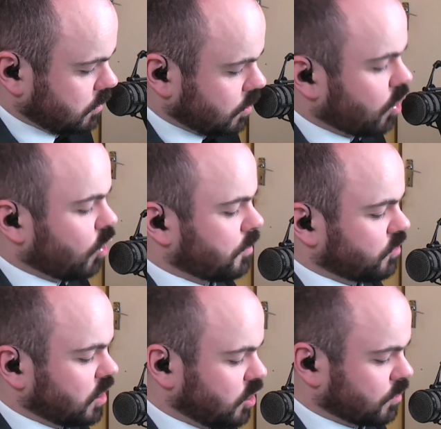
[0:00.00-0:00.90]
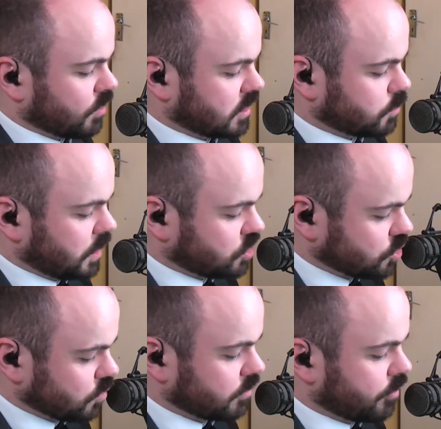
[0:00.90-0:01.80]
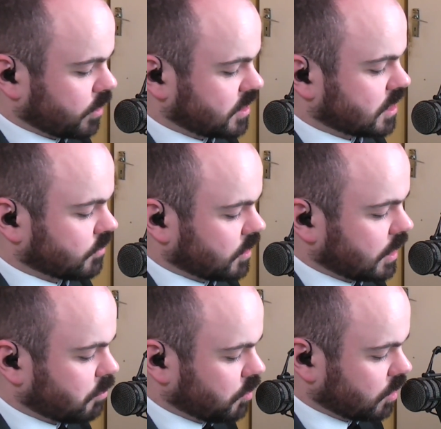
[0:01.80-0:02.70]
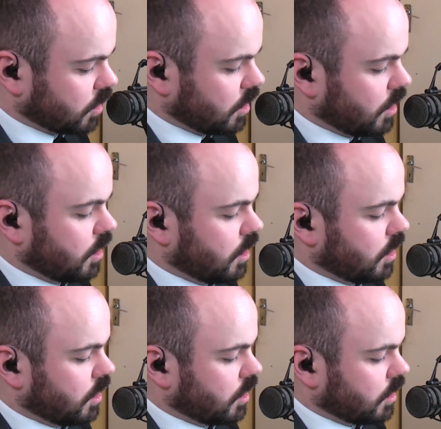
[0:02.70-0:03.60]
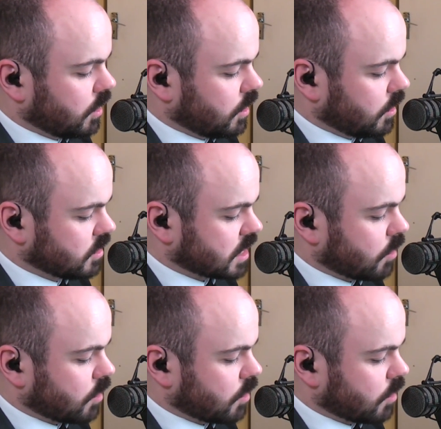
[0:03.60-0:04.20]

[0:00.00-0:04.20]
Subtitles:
The hope of the human race, page 247 of that book, is